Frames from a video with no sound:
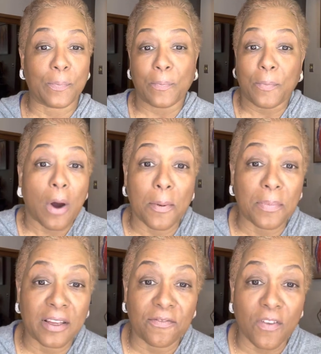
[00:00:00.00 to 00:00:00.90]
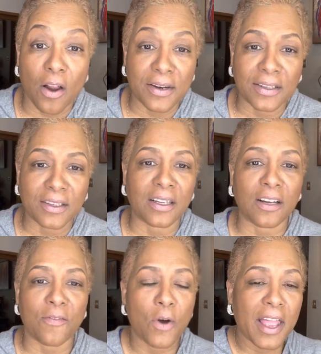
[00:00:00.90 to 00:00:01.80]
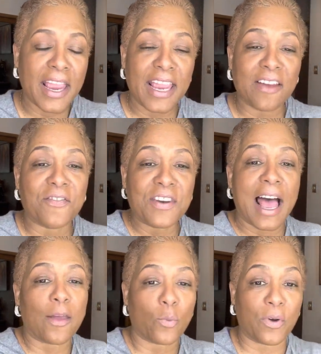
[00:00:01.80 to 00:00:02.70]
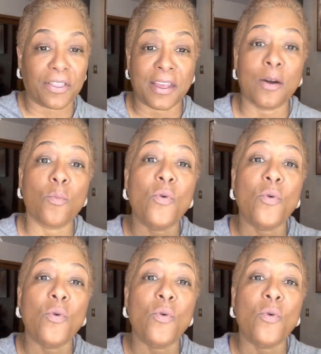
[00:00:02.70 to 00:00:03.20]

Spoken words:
probably fallen in love, if not with him,